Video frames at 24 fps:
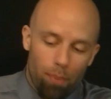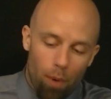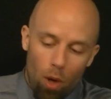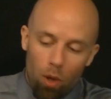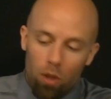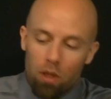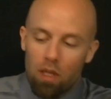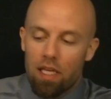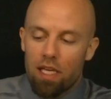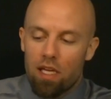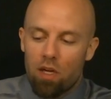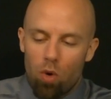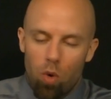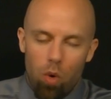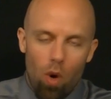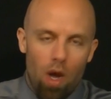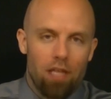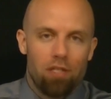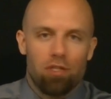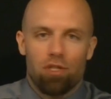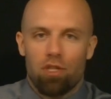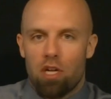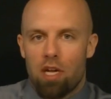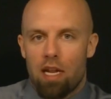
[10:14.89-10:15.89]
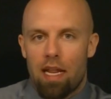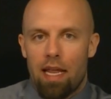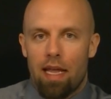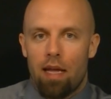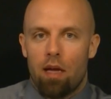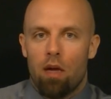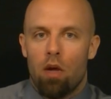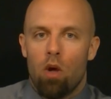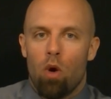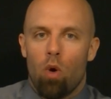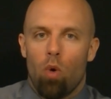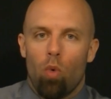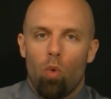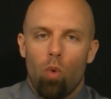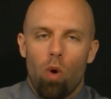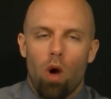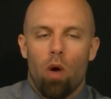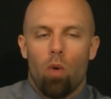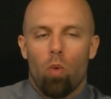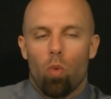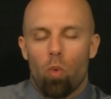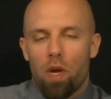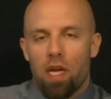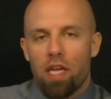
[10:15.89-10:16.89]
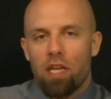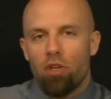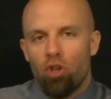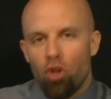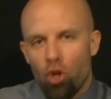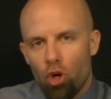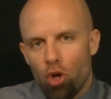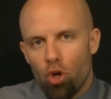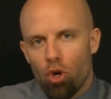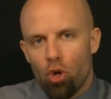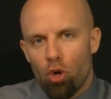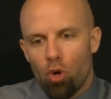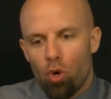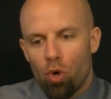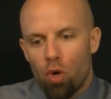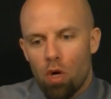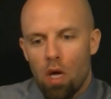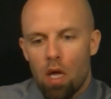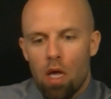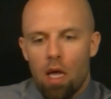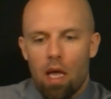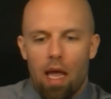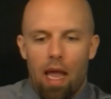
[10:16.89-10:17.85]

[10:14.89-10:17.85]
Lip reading: boldly questioning what we knew